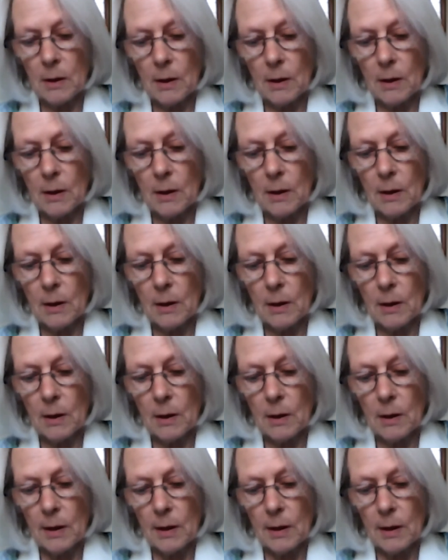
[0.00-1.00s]
in
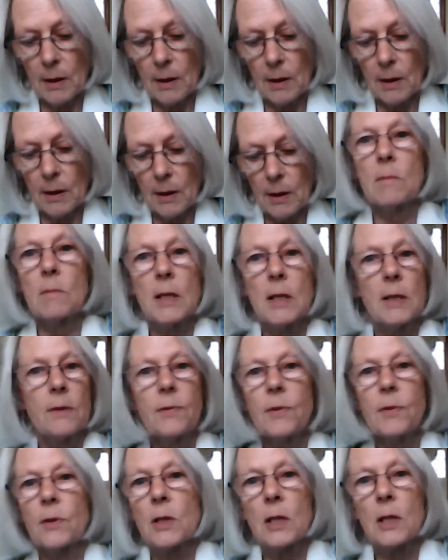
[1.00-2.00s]
different spheres
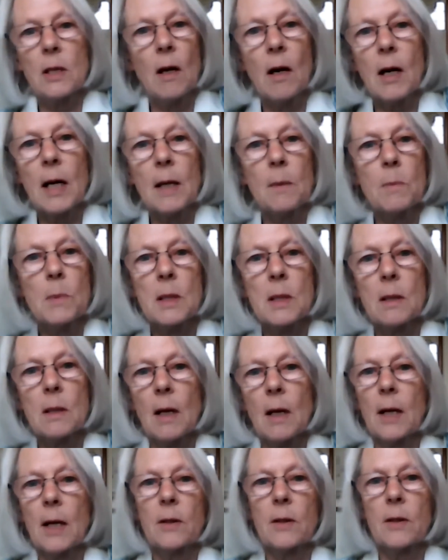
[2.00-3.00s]
in different
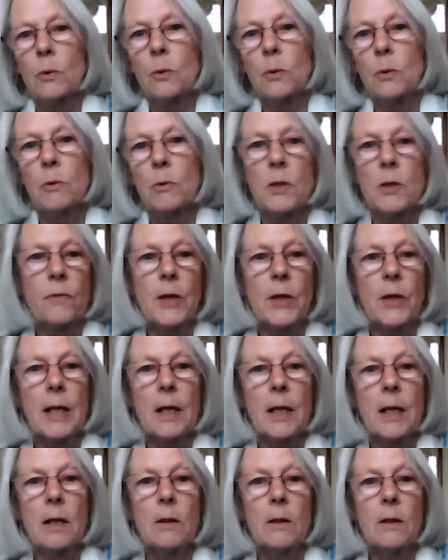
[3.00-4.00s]
times, either the
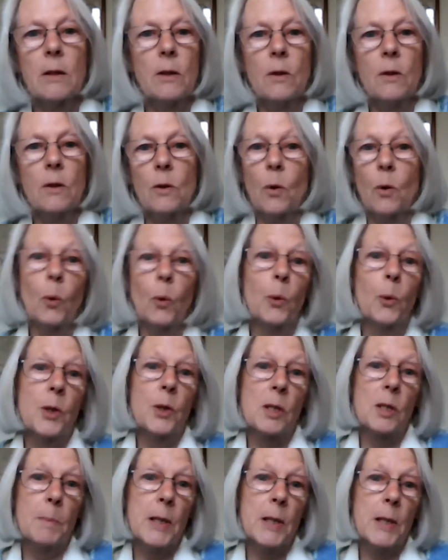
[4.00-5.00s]
social sphere
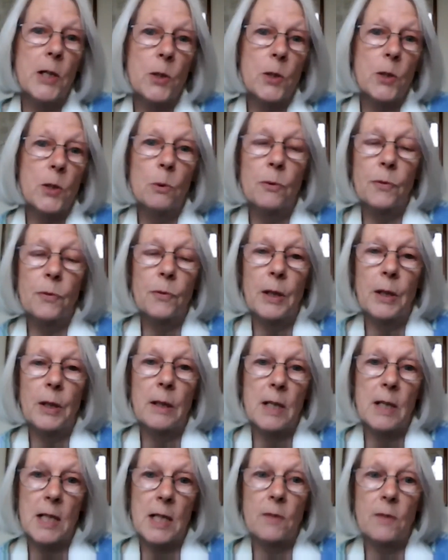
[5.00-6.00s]
or the
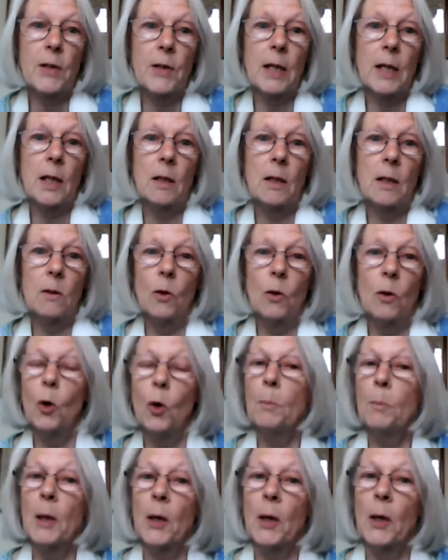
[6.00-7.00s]
spiritual sphere,
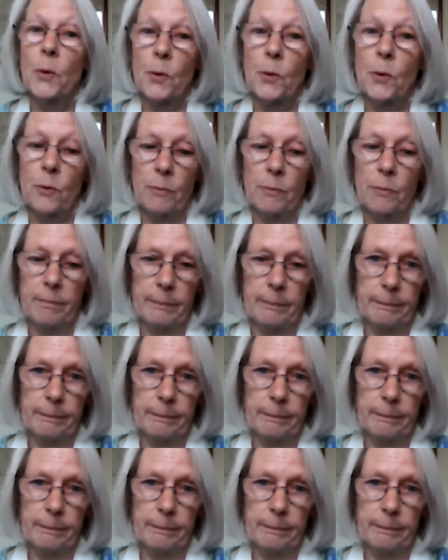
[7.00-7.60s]
or both.